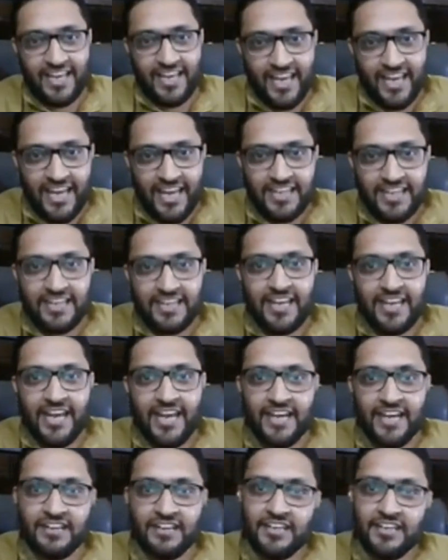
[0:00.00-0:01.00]
and
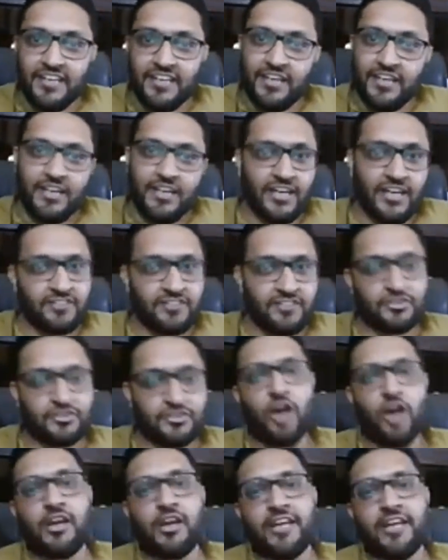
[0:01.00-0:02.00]
and a
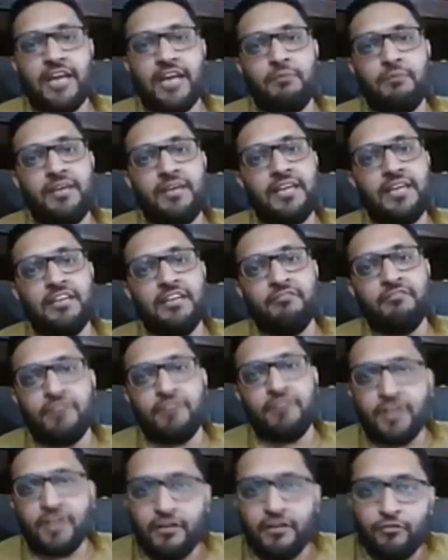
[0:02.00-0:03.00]
stock can be in a
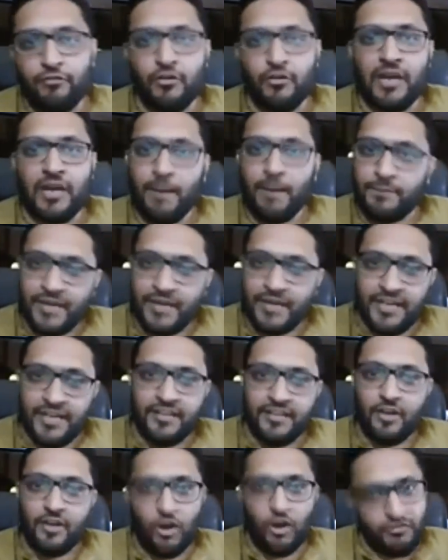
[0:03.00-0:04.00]
wonderful uptrend
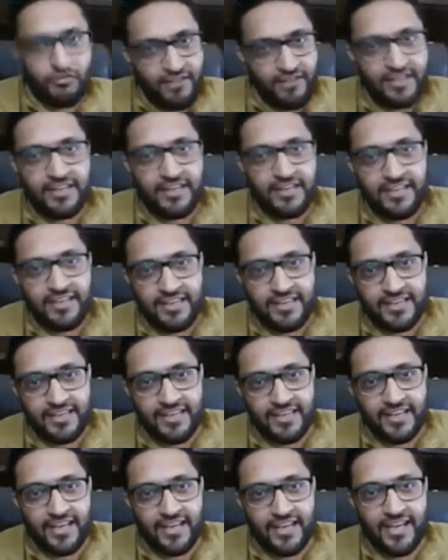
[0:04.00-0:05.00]
on weekly
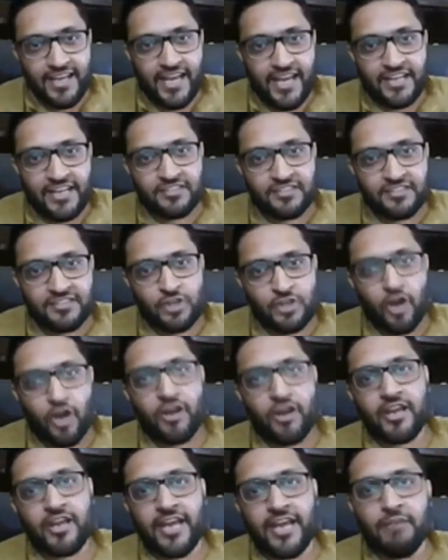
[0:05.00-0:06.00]
and a
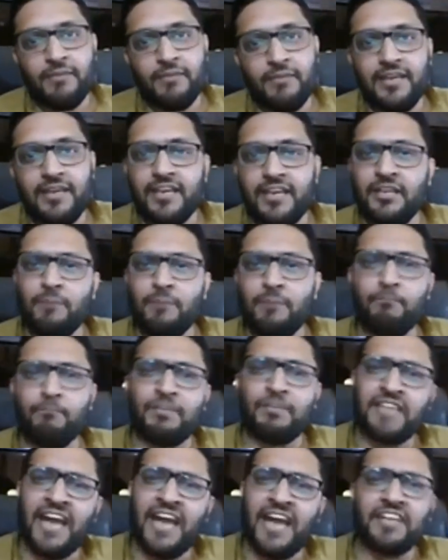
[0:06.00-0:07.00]
stock can be in a
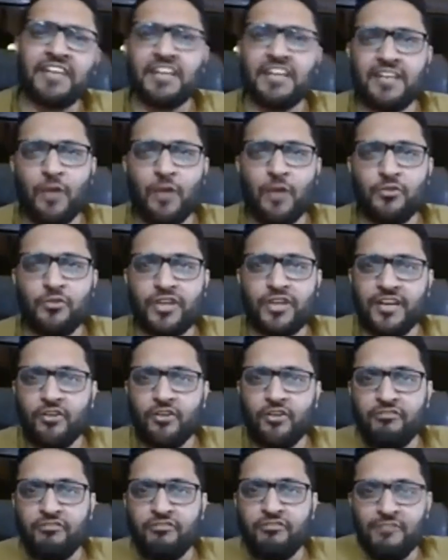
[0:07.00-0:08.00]
pathetic downtrend
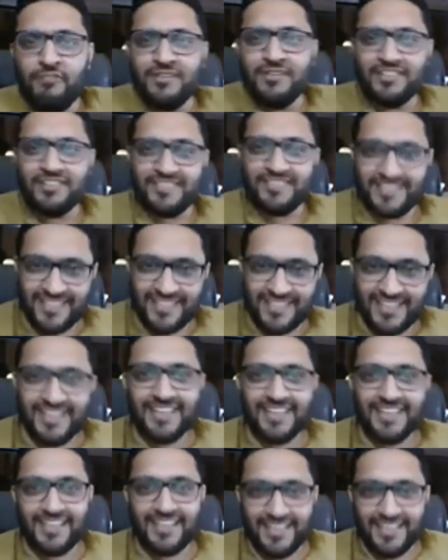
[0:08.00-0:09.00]
on 5 minutes
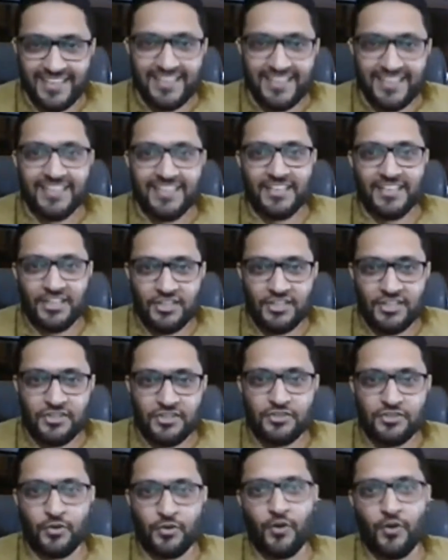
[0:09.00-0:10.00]

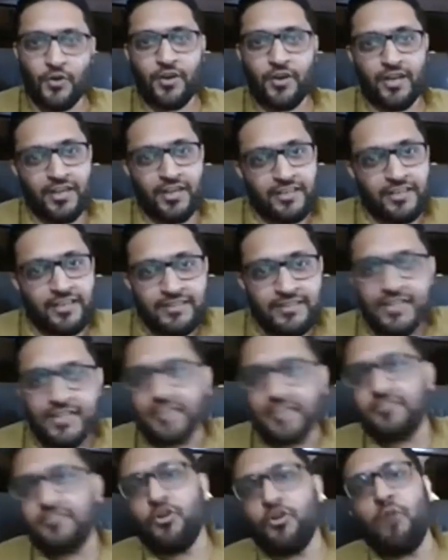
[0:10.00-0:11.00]
so there
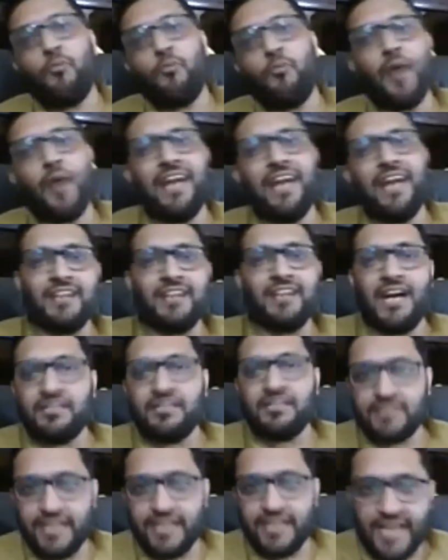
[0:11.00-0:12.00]
is no point
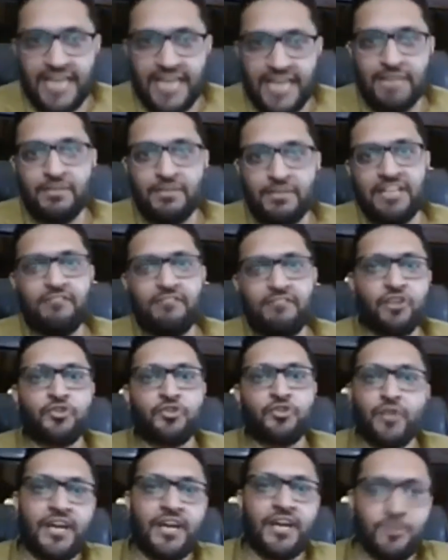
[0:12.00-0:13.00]
asking anybody, what
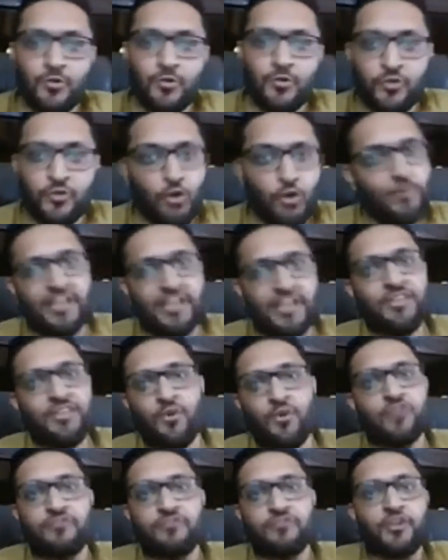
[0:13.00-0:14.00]
should I do? Nobody
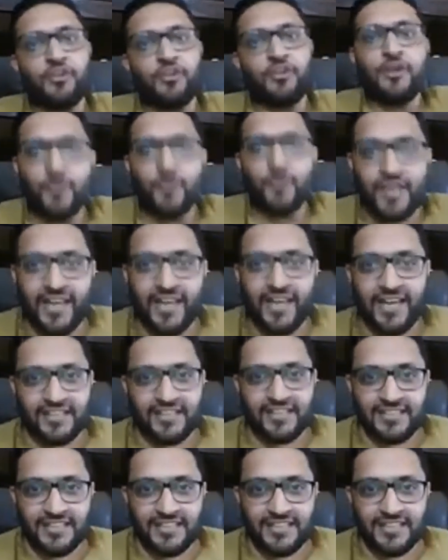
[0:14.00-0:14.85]
knows what you are looking at.